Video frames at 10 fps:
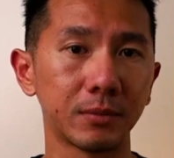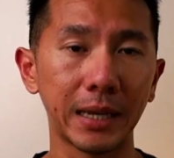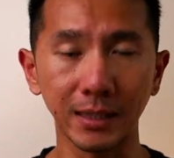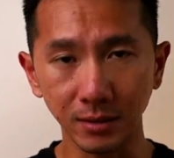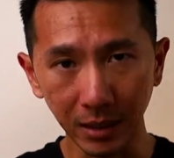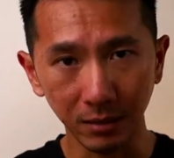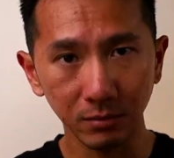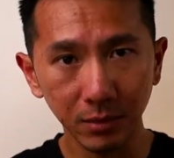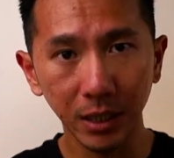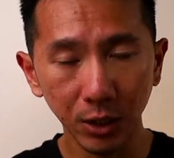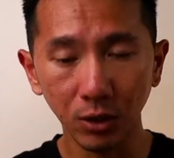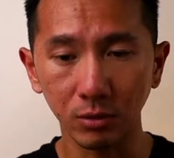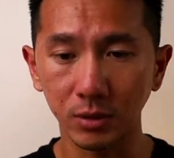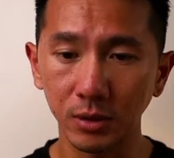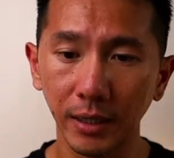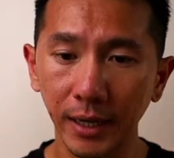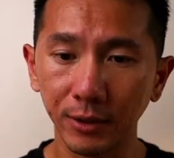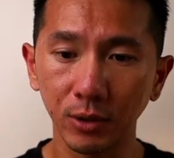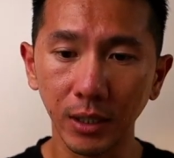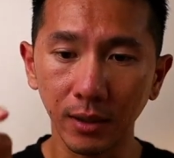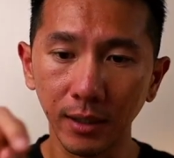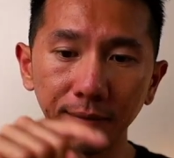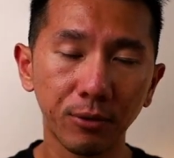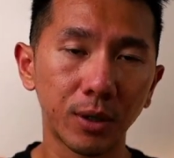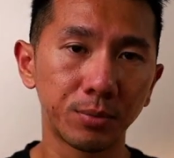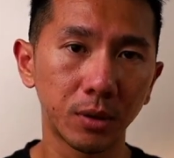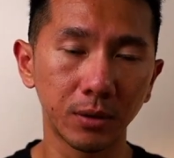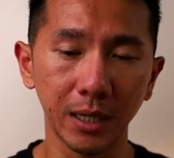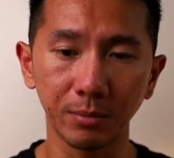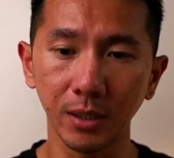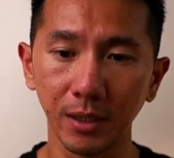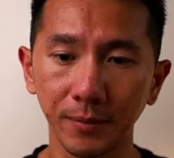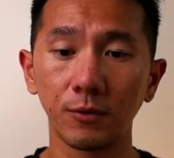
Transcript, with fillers: as a keynote, and you can click through the prototype there.